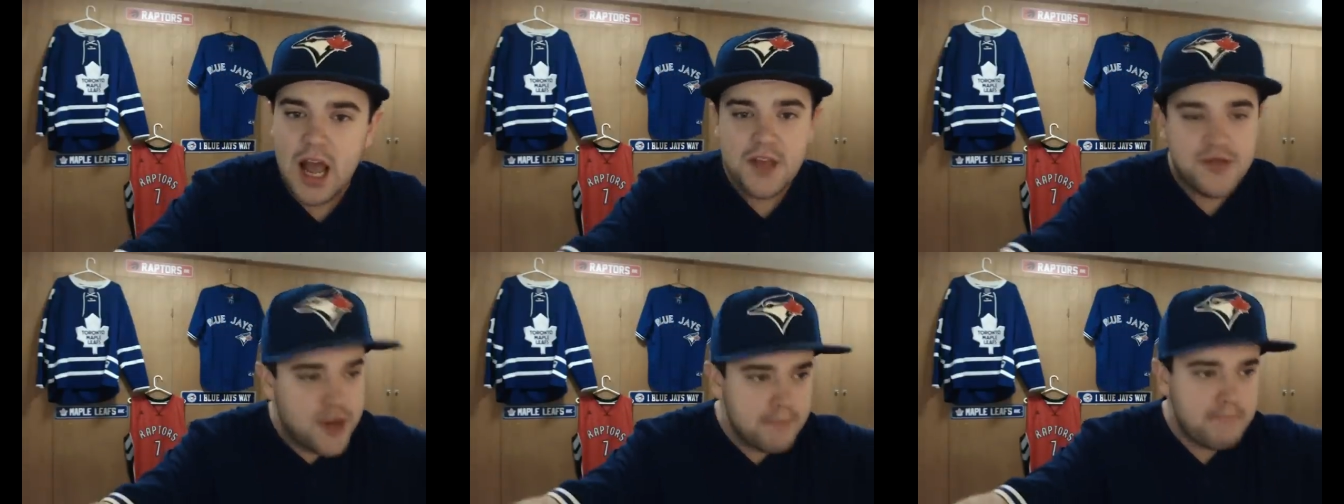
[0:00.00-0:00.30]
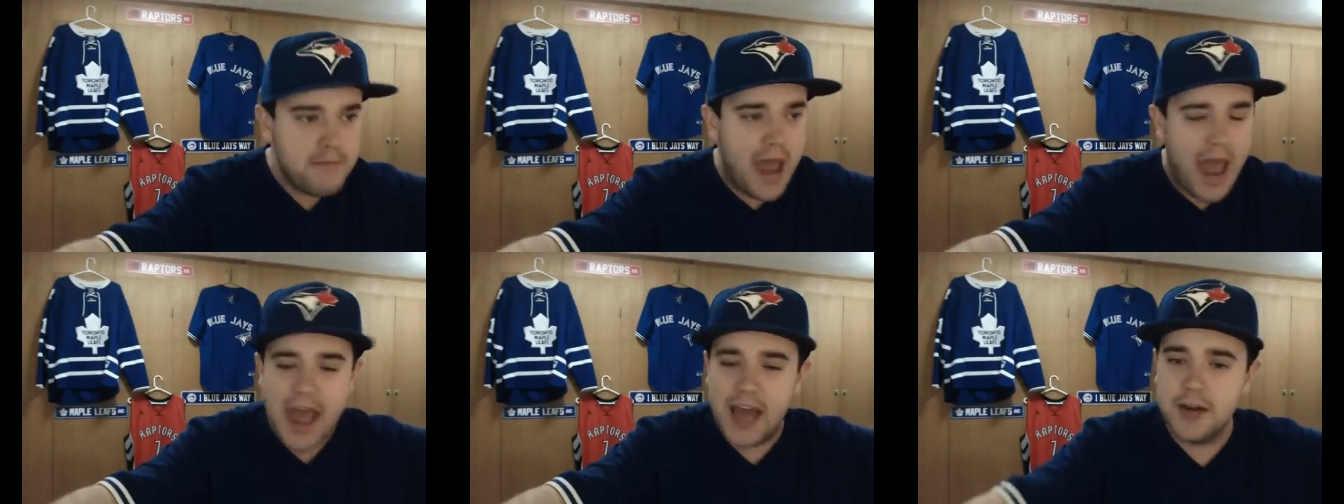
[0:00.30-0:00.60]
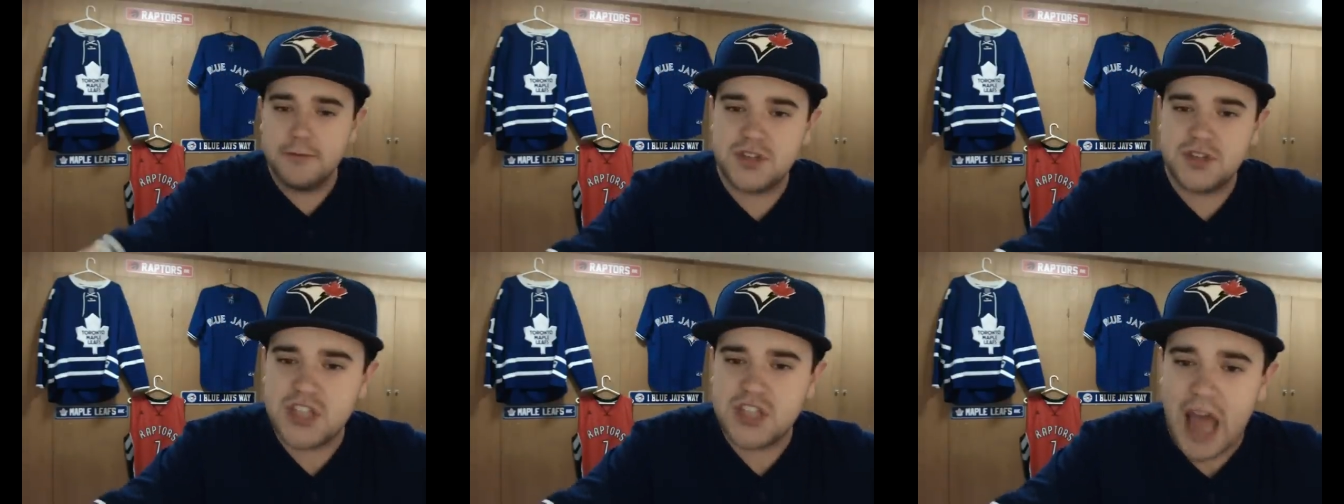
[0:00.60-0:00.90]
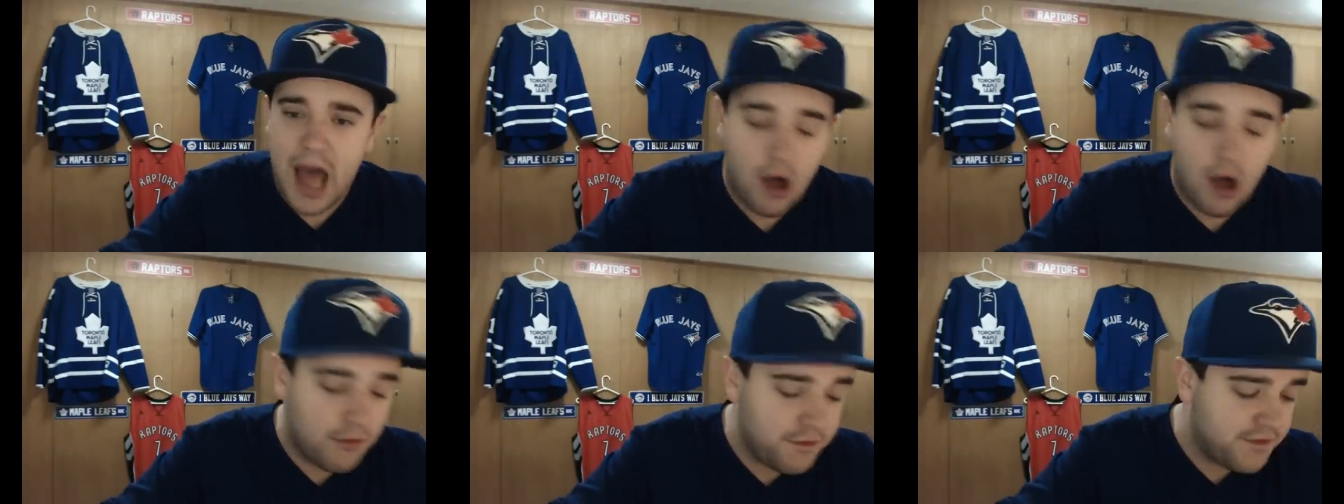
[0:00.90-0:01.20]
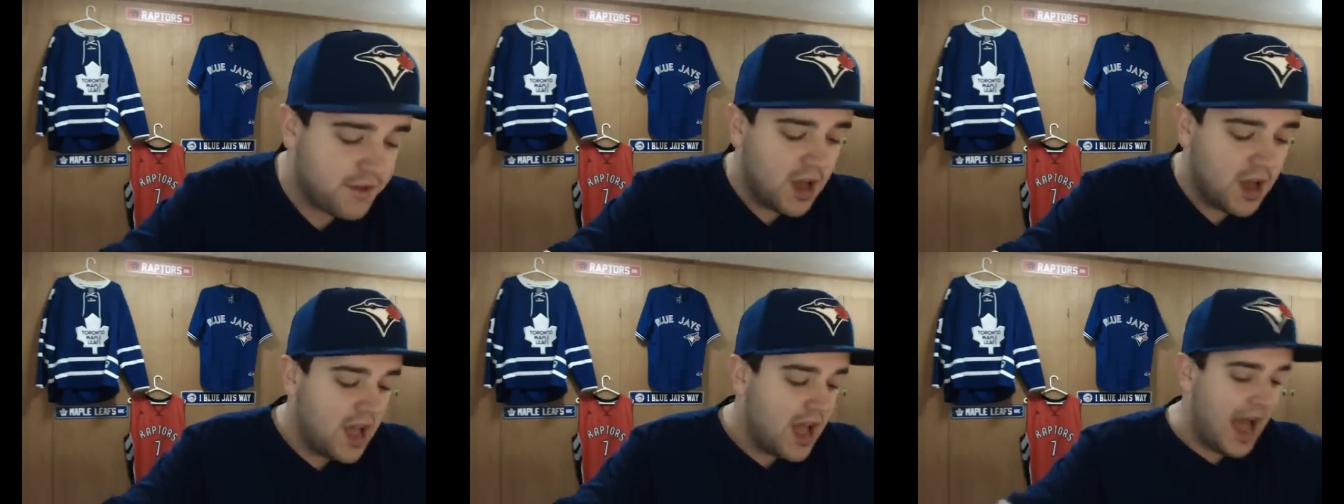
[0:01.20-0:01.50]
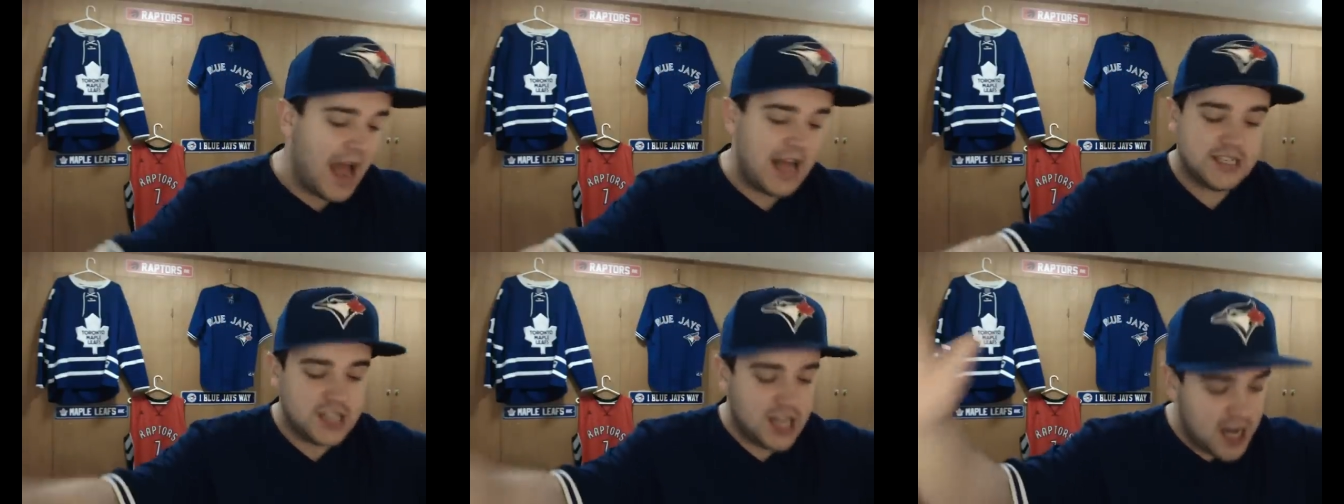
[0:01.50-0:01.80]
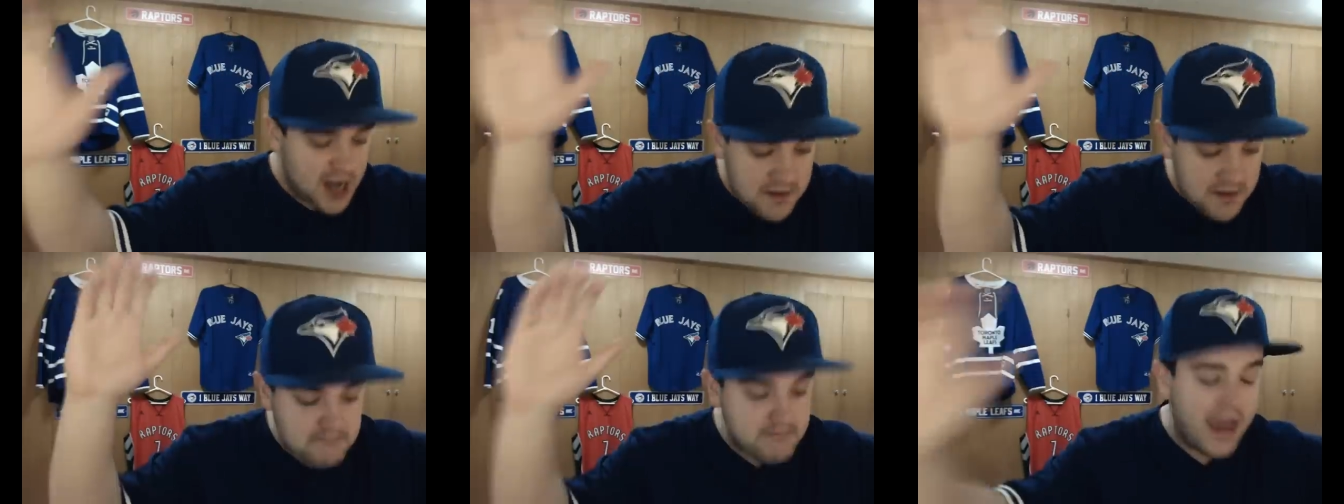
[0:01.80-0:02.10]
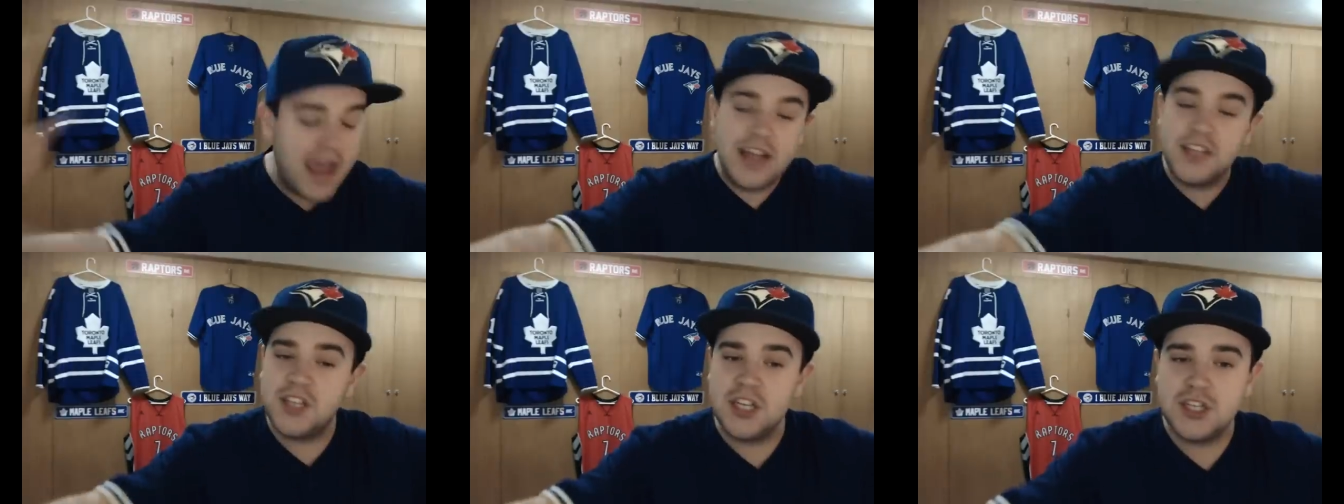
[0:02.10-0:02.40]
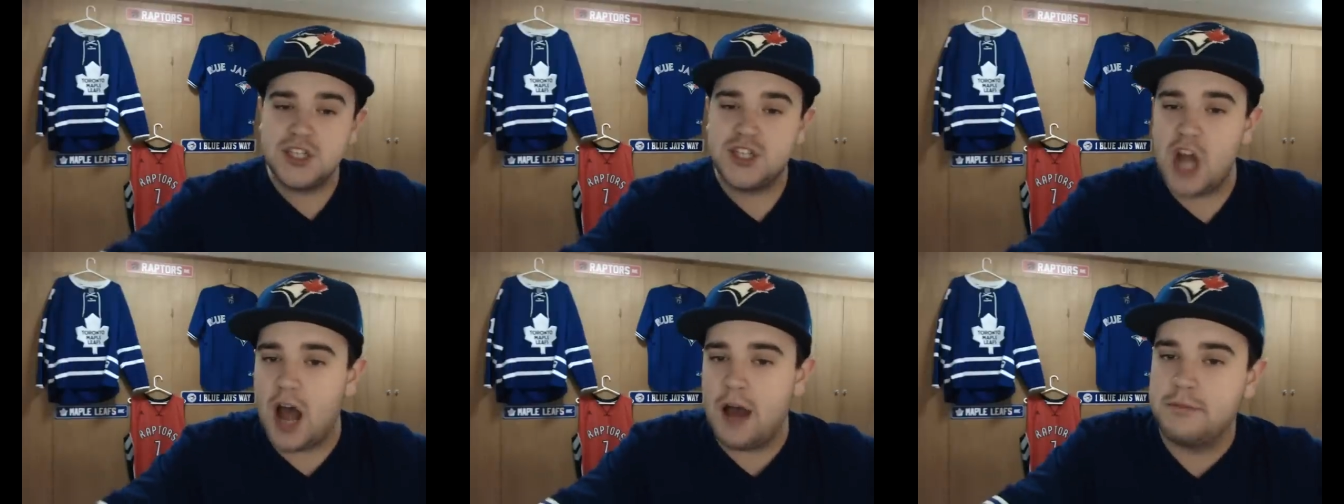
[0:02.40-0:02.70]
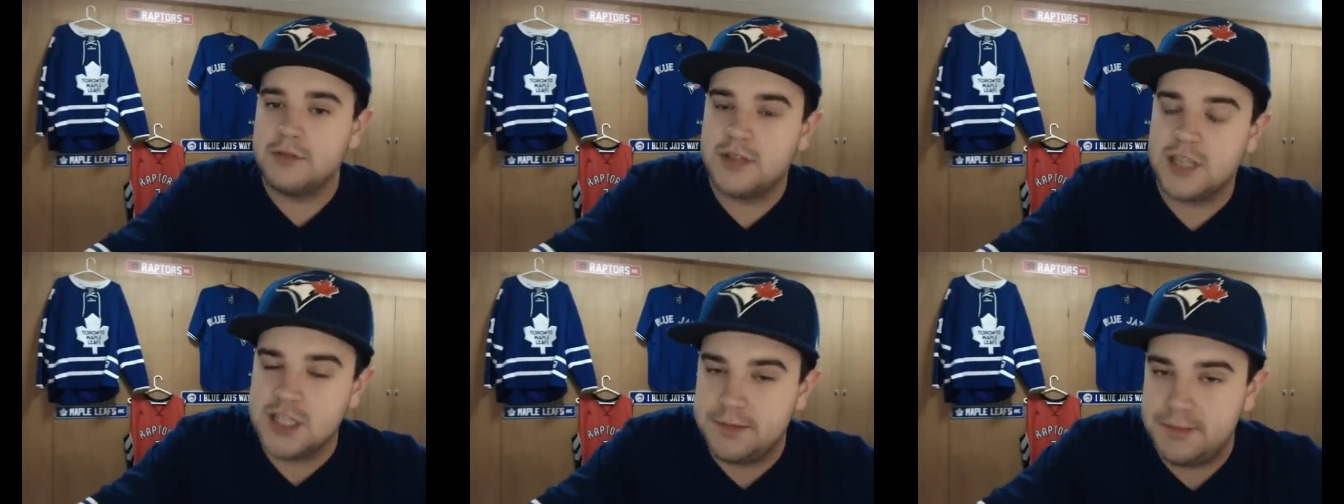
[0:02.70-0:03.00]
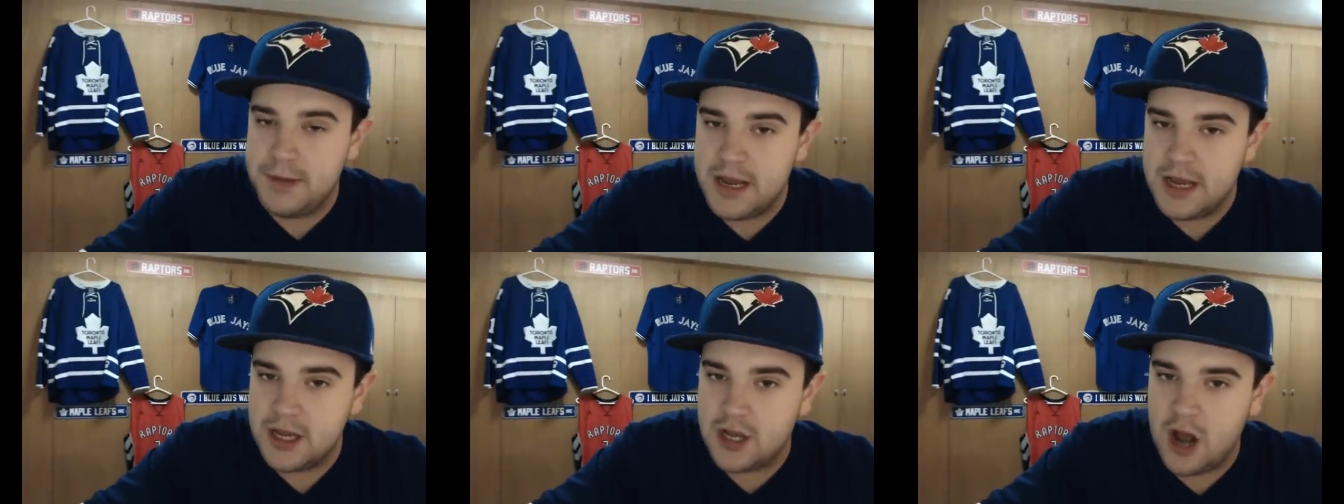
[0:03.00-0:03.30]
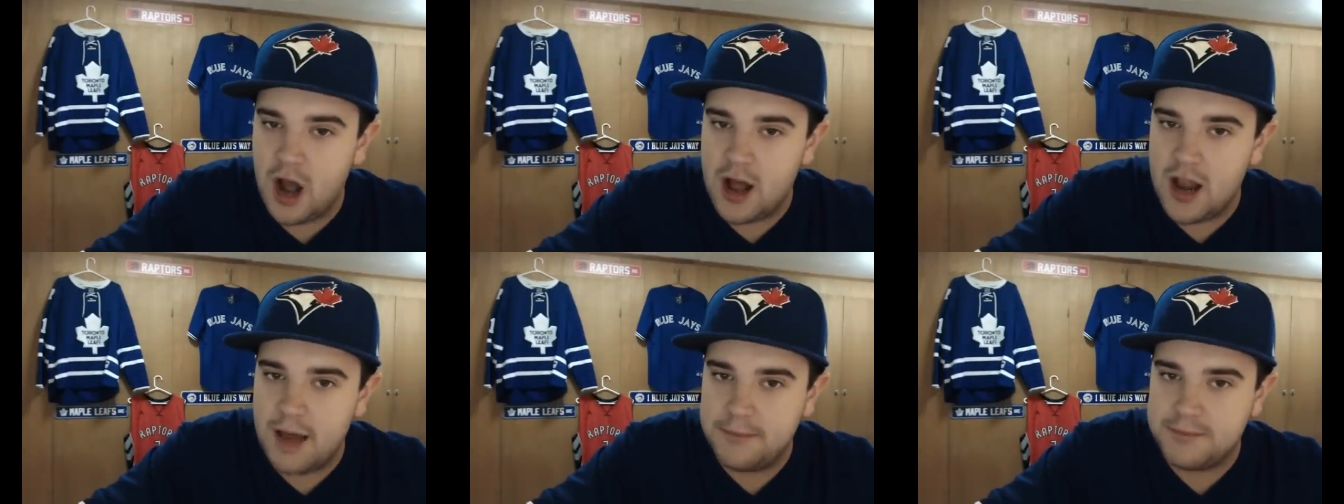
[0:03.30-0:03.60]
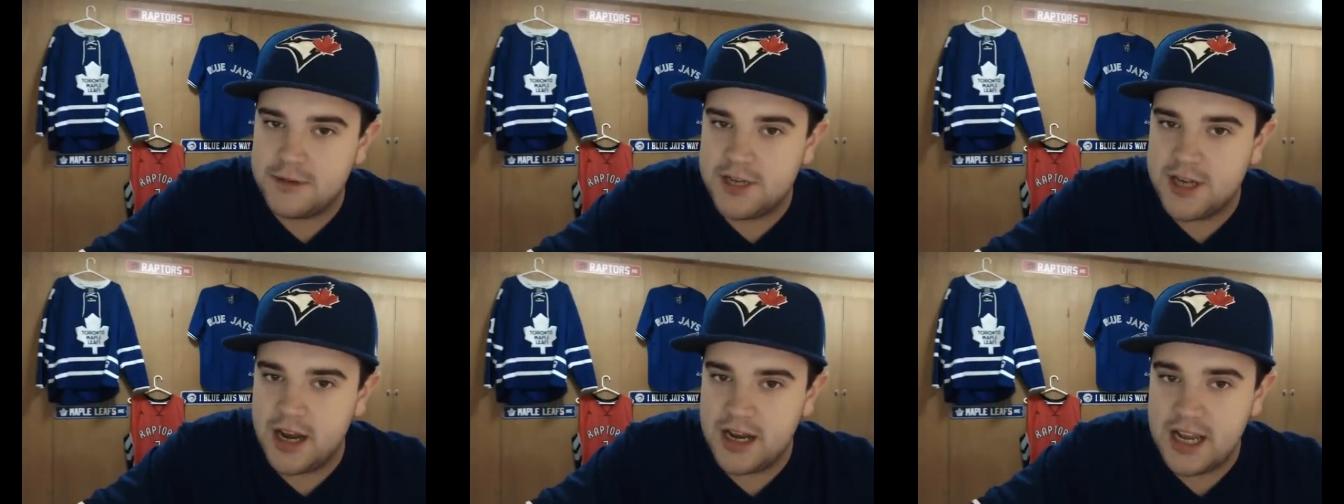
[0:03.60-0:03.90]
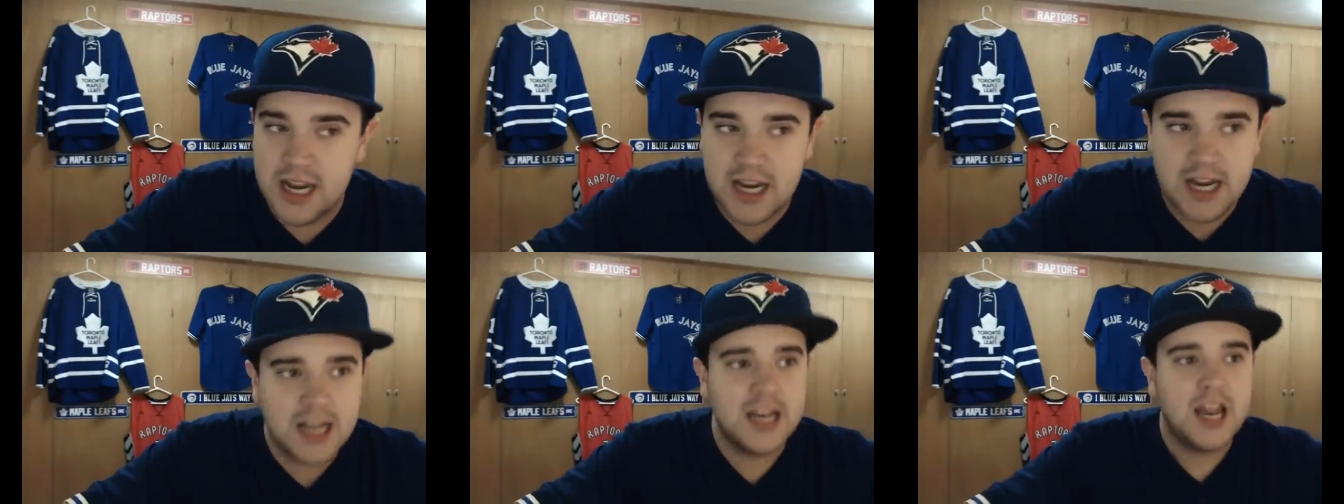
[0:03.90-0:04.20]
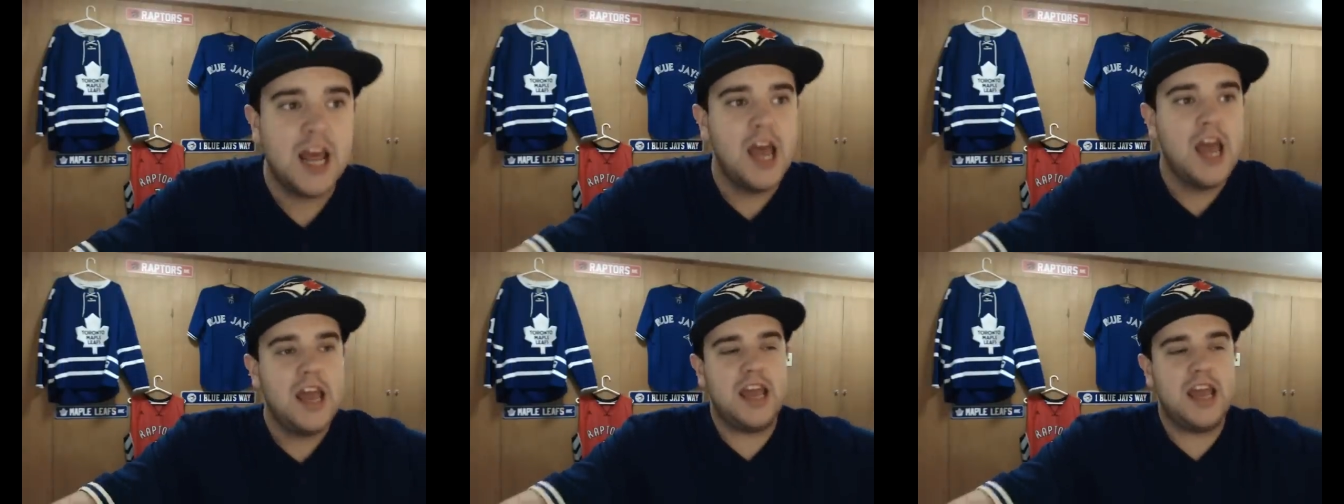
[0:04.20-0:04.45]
the man himself, has done an amazing job since being called up to Dunedin.